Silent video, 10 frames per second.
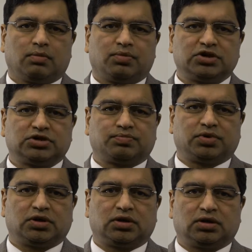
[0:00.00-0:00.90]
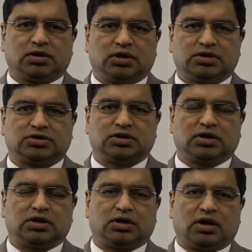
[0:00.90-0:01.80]
Principal is
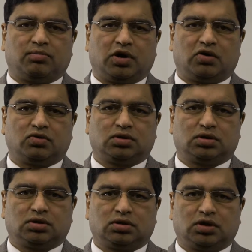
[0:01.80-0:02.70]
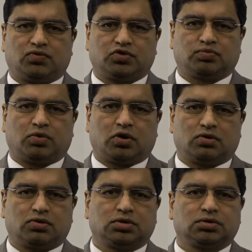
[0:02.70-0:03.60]
the amount that was
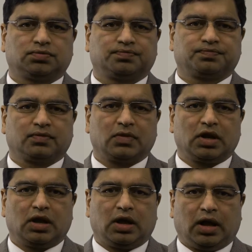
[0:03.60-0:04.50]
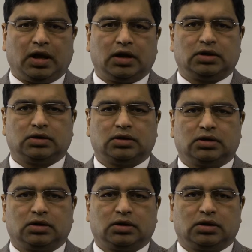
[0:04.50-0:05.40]
borrowed, and
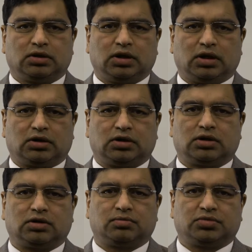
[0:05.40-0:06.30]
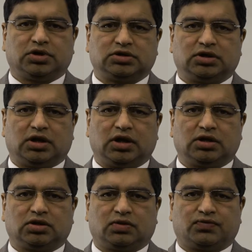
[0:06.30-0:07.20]
the term is the
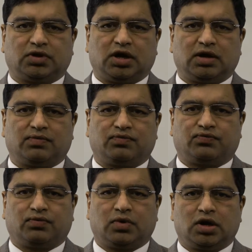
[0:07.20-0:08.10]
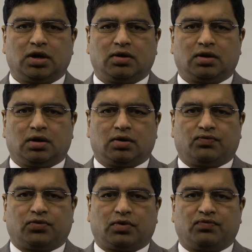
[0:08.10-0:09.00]
length of time
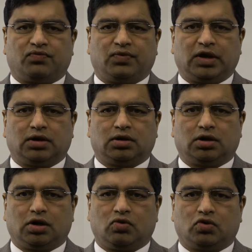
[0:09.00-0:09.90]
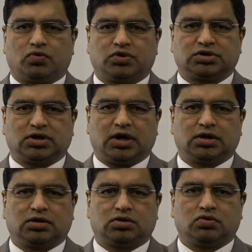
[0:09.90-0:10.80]
from when the note was
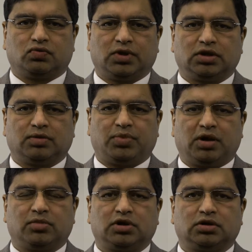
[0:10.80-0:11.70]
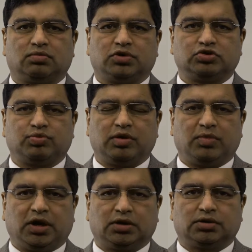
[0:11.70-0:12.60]
signed to when the payment must be
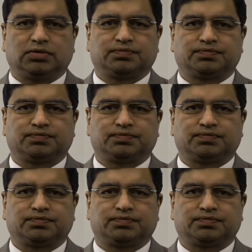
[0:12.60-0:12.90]
made.